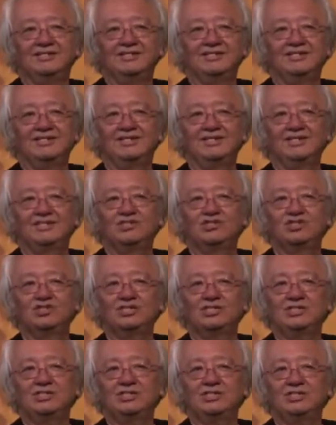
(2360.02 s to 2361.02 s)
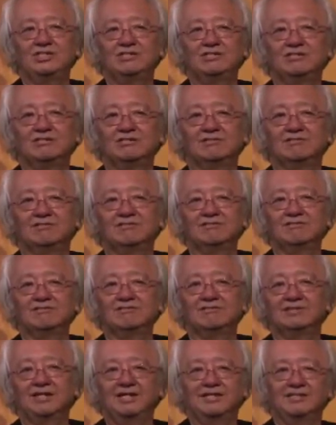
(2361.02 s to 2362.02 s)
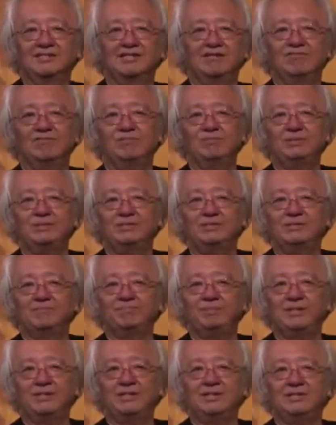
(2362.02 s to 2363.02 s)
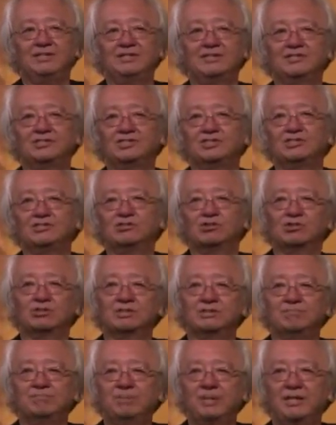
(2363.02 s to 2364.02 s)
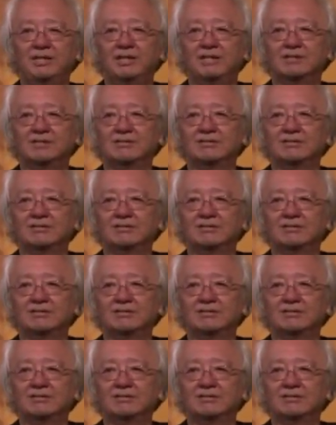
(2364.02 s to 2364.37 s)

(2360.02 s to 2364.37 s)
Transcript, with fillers: and she had given me the painting, and she took it back.